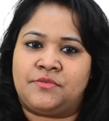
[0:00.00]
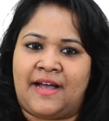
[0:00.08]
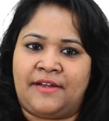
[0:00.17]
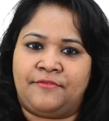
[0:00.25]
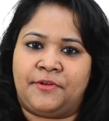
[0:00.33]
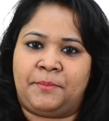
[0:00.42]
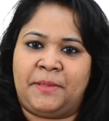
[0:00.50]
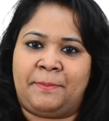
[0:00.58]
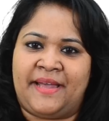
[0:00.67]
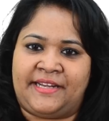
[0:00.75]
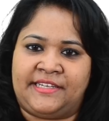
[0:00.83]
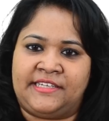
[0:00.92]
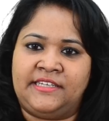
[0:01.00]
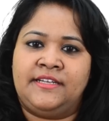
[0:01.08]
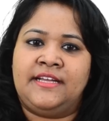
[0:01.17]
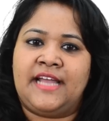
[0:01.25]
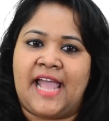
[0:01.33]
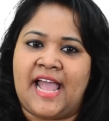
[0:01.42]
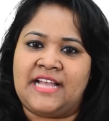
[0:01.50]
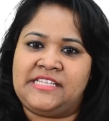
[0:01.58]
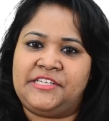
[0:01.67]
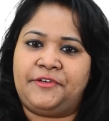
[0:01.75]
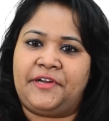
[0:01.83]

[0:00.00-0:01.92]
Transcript: one would be better as you